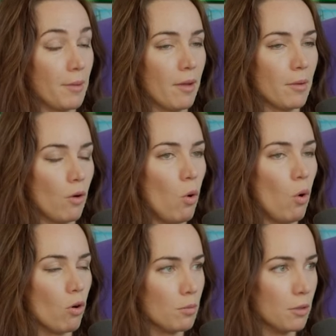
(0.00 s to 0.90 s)
I mean, I'm a
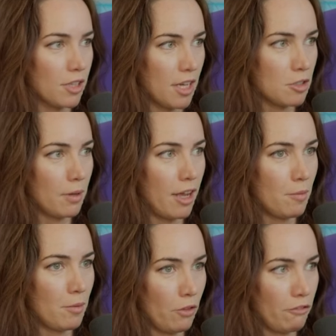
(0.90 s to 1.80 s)
horrible tennis
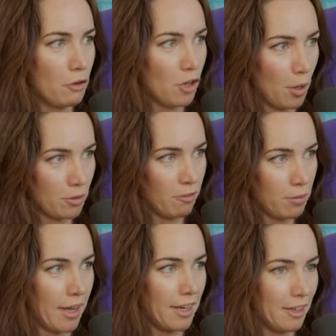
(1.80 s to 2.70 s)
player, but with a few times
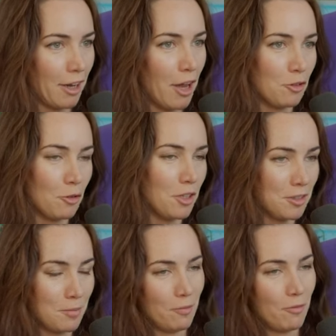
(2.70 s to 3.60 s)
I've played, like I do
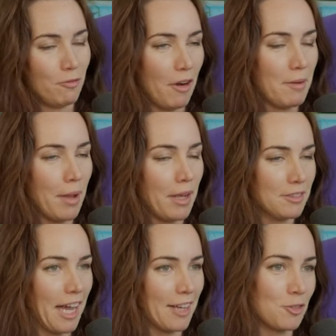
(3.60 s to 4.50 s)
these very
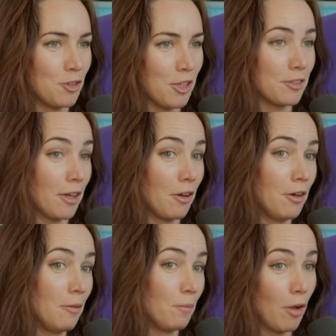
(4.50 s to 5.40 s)
basic ass tricks, like,
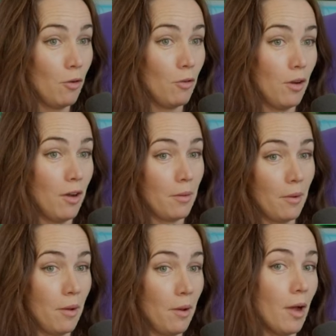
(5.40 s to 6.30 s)
oh,
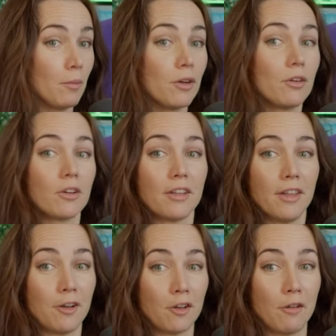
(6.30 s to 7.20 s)
I'm going to look in
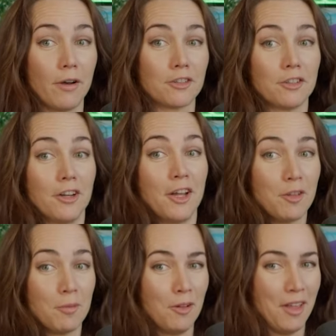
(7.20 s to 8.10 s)
that direction and hit the ball